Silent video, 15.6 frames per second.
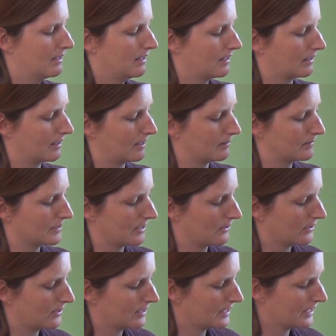and comes
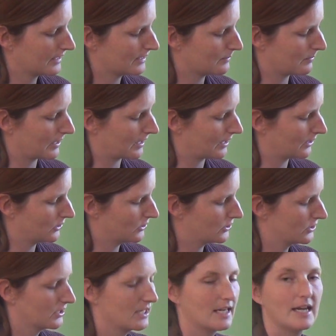out of the next
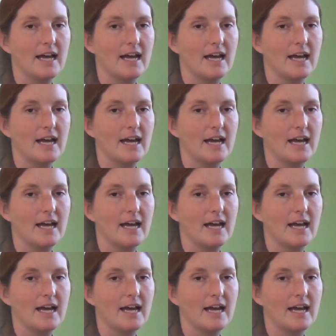page.